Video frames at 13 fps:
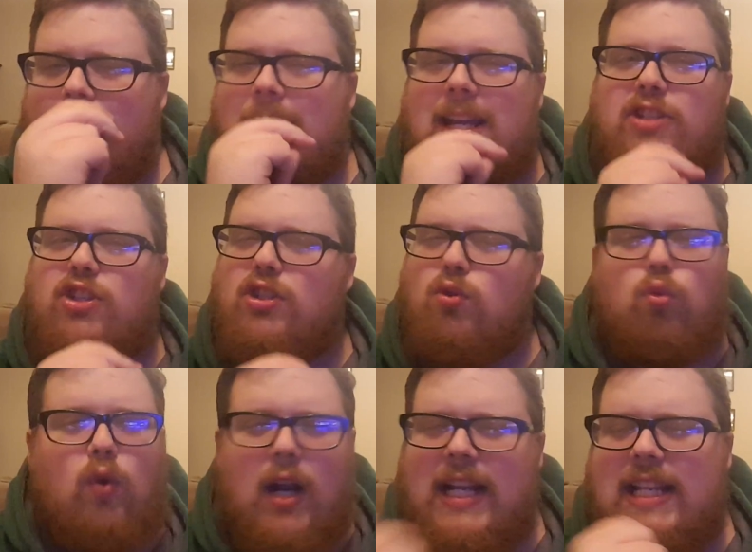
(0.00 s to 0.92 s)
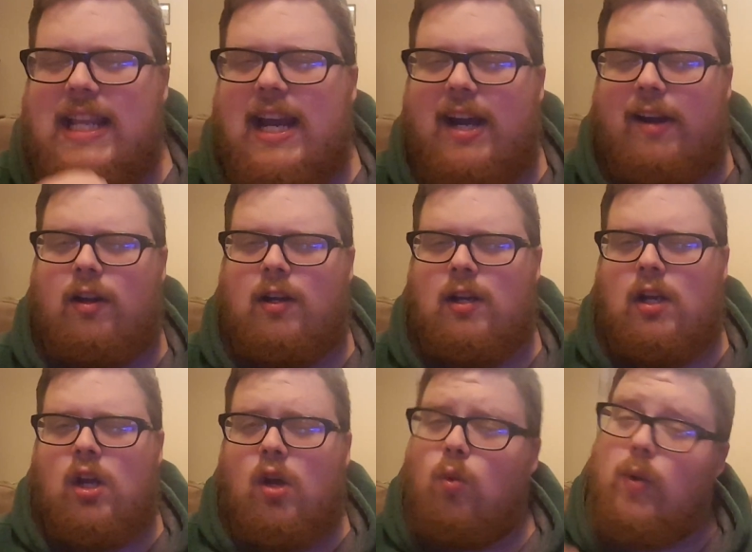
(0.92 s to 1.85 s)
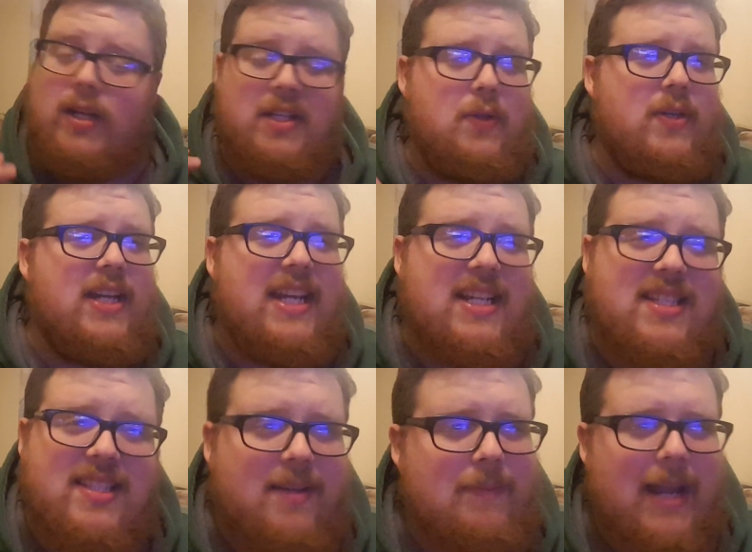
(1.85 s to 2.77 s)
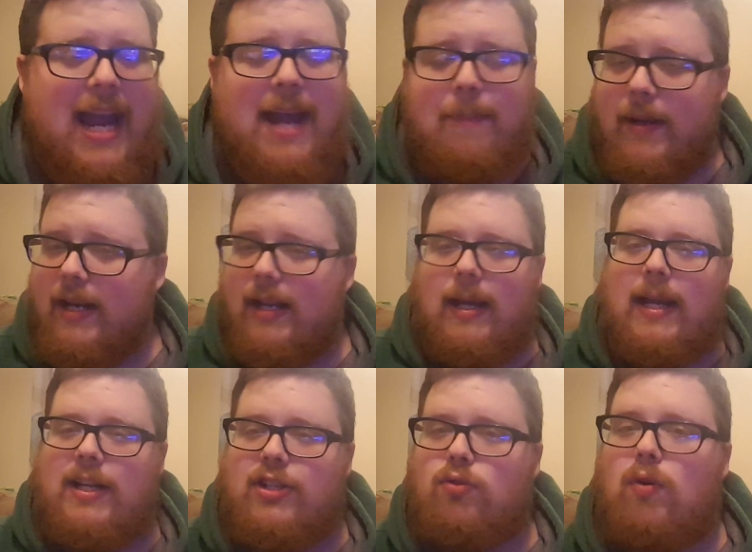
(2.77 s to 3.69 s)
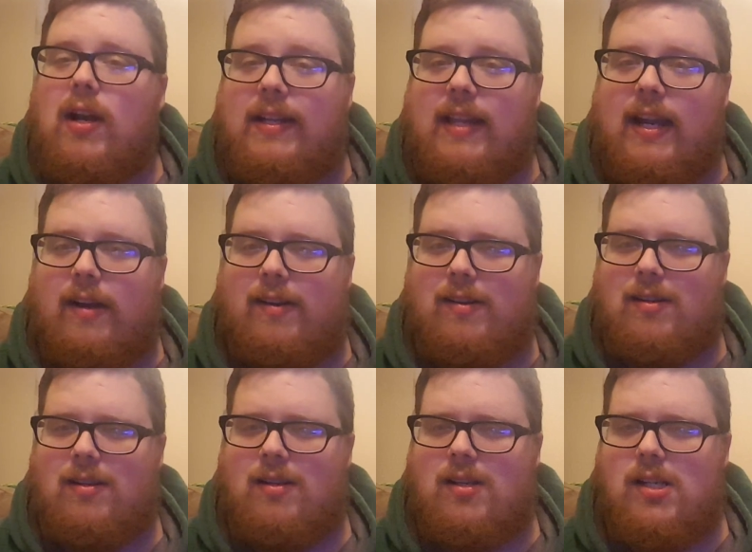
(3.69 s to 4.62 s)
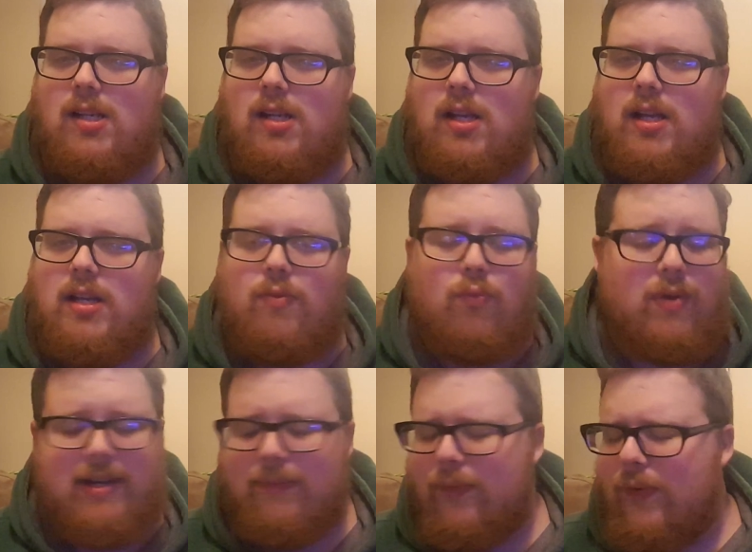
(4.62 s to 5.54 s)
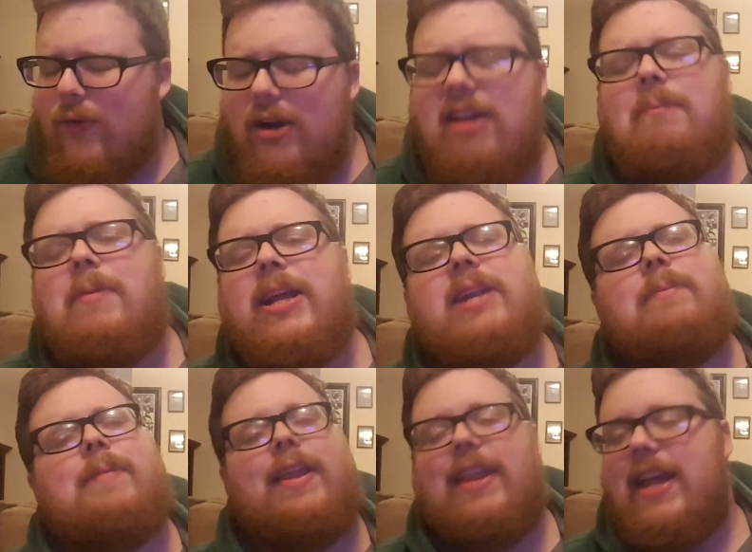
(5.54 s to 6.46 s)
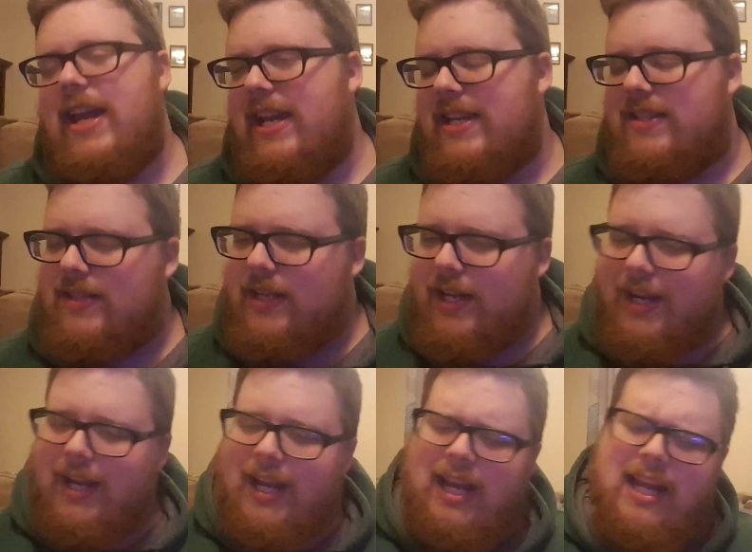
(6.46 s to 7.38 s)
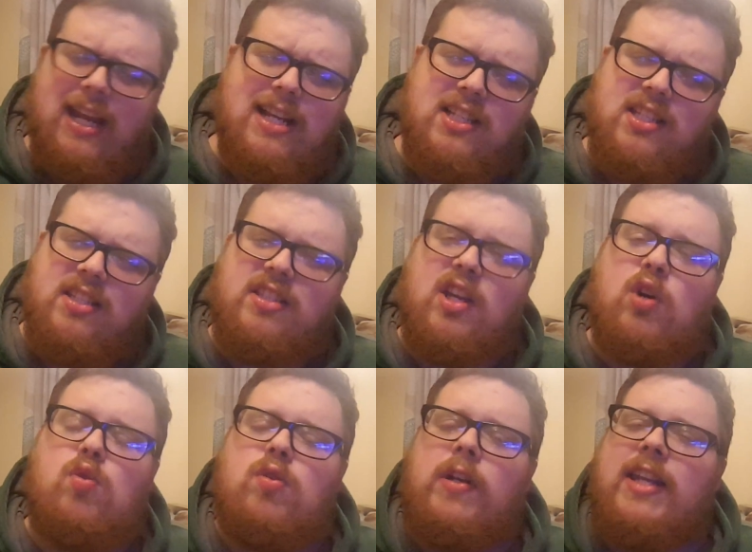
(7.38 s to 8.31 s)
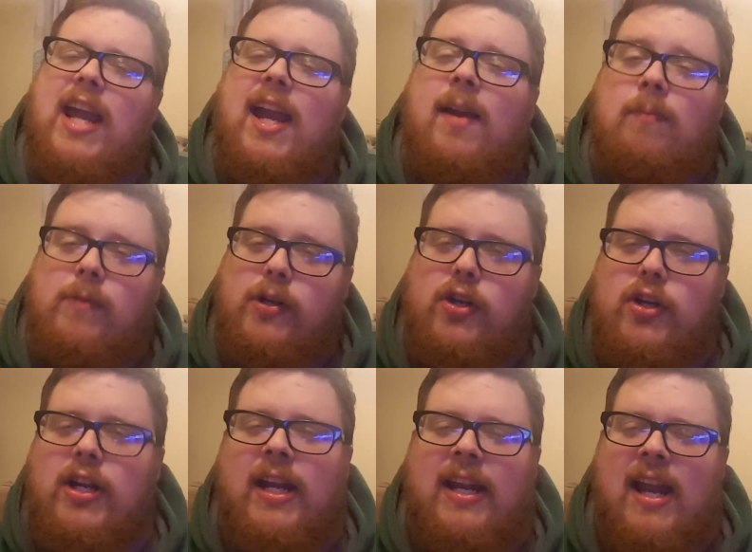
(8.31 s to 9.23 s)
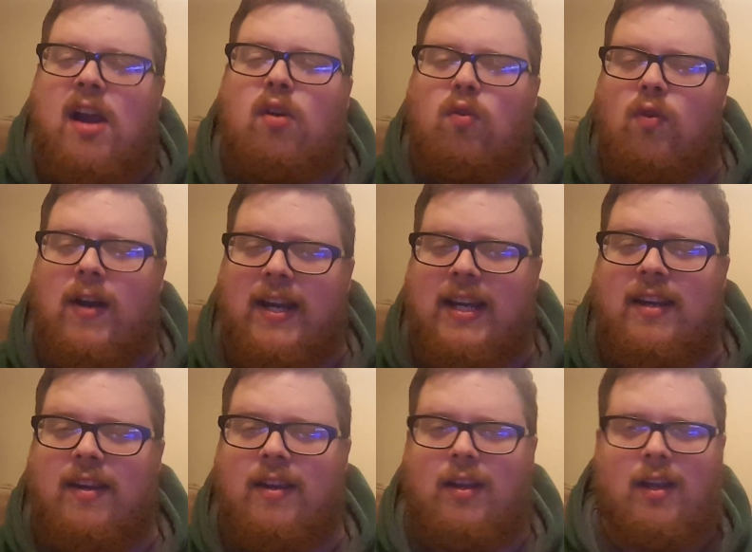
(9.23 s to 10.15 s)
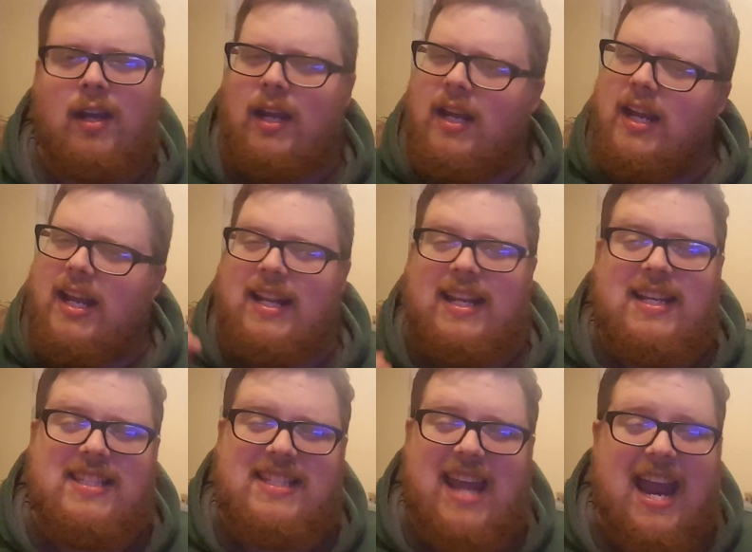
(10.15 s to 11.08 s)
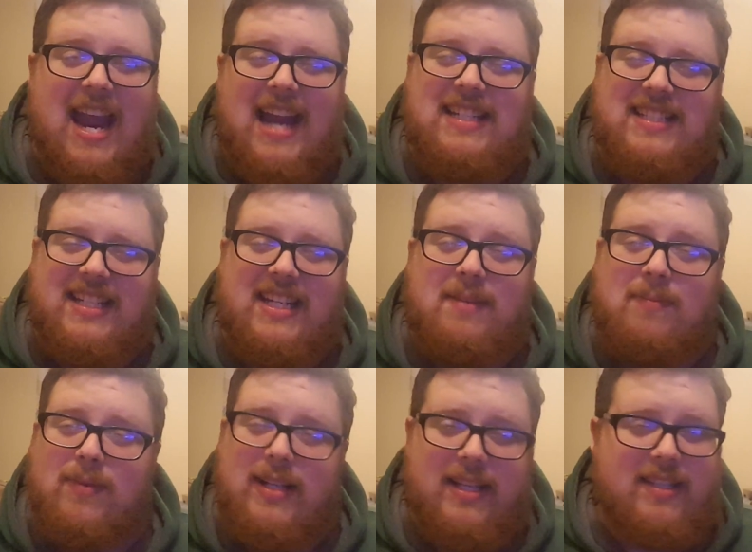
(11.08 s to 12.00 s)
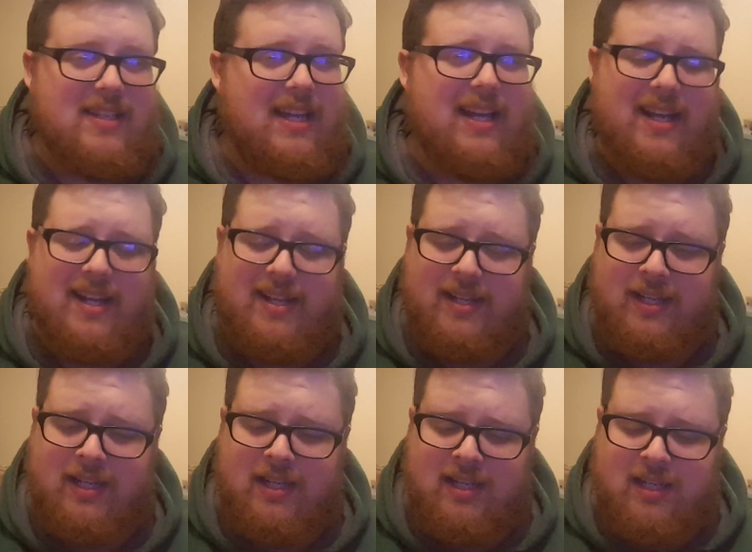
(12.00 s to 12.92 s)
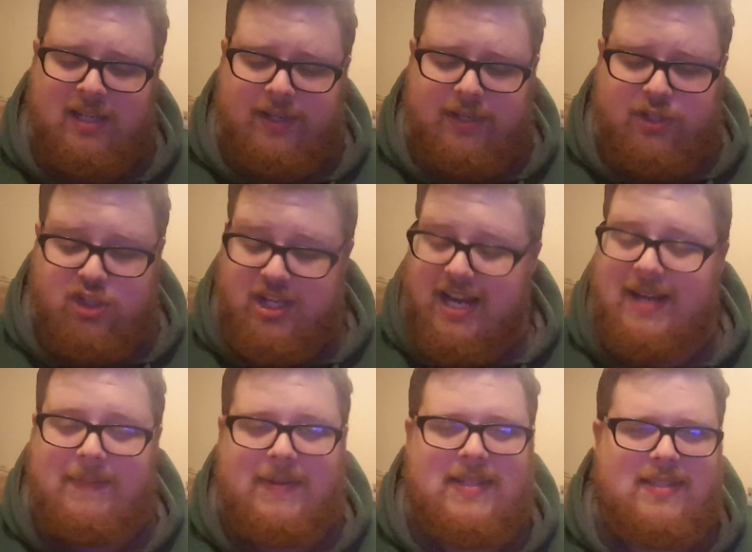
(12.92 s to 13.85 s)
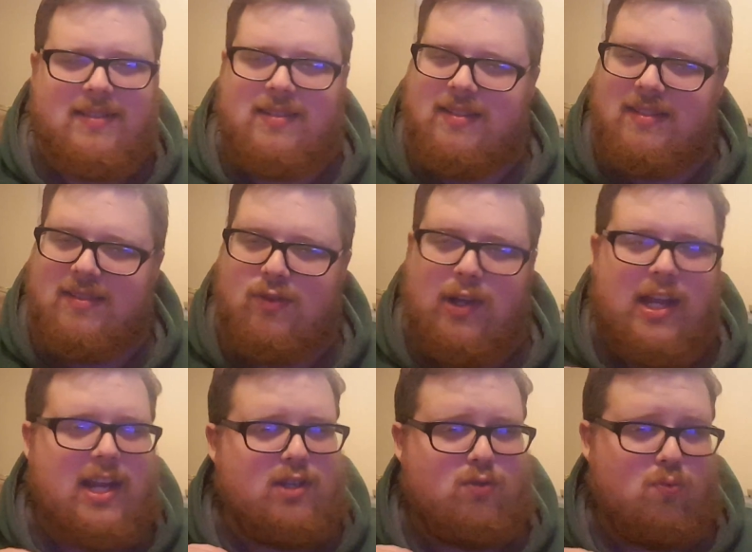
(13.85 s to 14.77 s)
he's just right there. When you need something to happen, he's just right there. What I'm meaning by that is, he is so damn good in that ring. And this tag team with Sheamus is